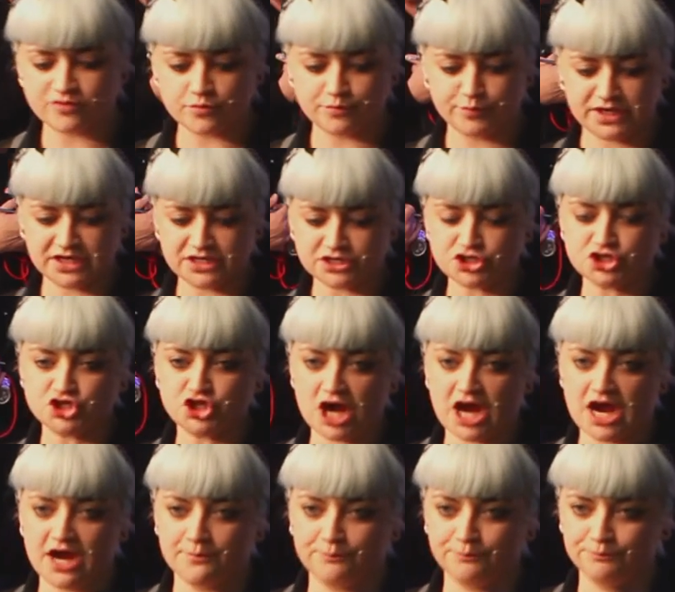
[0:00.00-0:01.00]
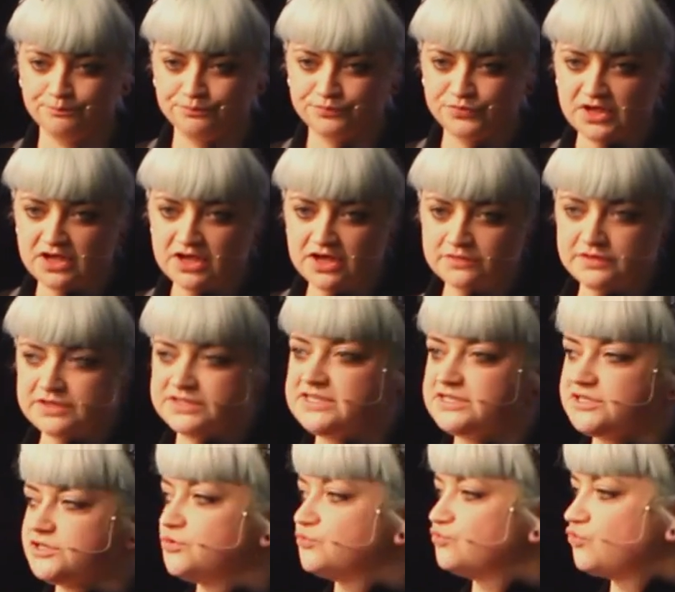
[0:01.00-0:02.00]
read the rules and thought I could do
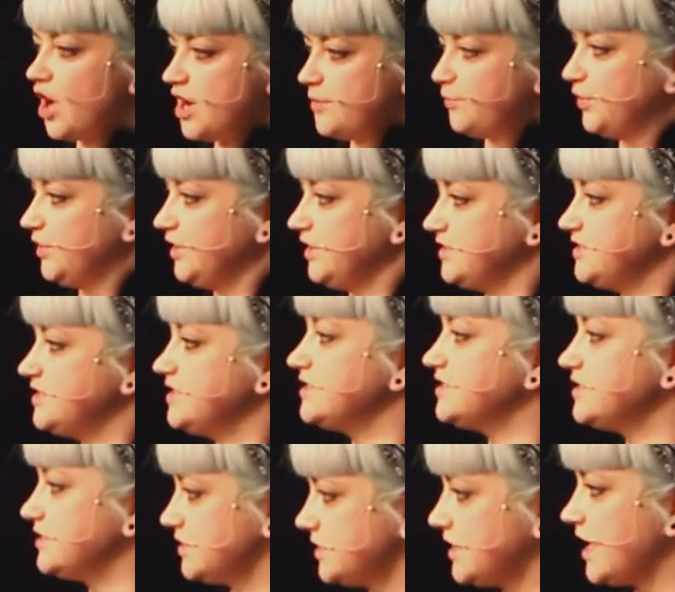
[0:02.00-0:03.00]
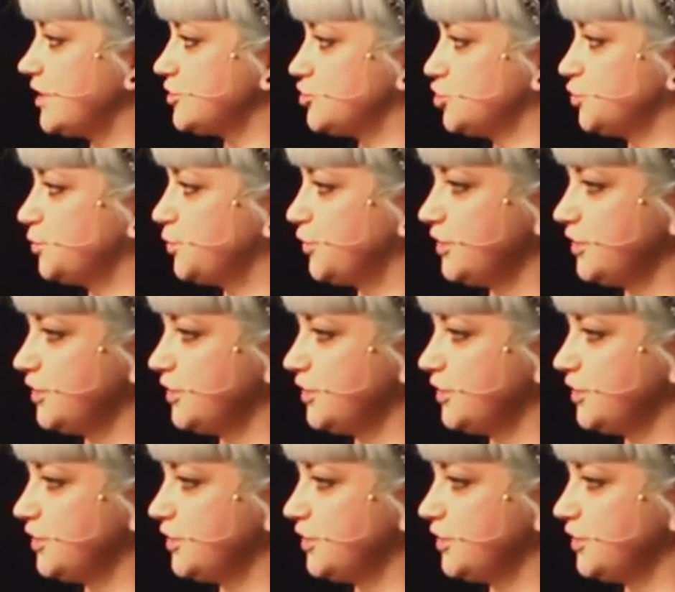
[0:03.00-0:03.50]
it. Got up on stage